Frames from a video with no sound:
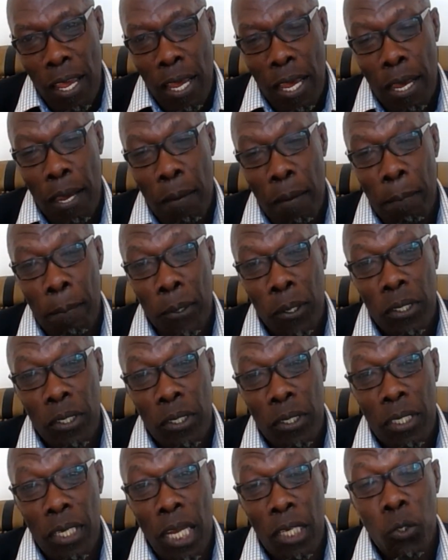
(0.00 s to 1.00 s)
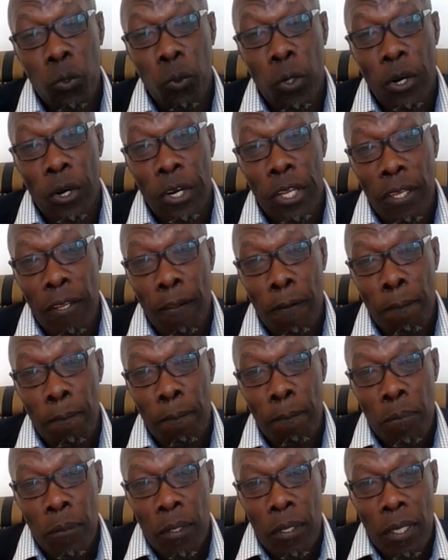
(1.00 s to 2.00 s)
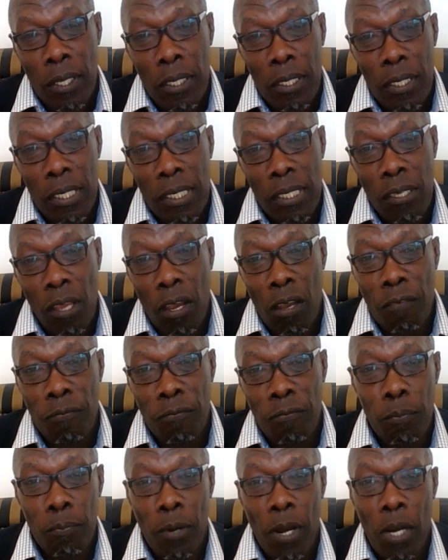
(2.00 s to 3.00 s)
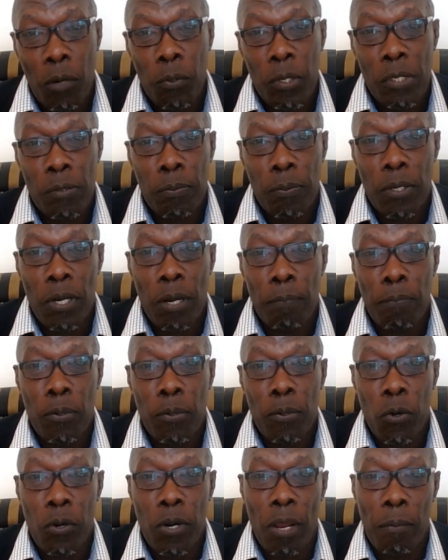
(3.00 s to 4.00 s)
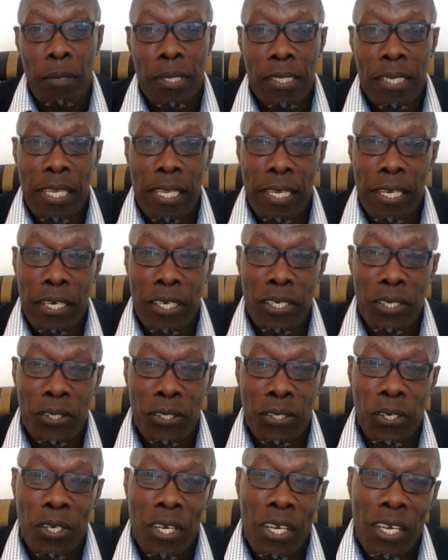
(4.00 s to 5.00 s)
But not to worry, the Soccer Football Whisperer program is here to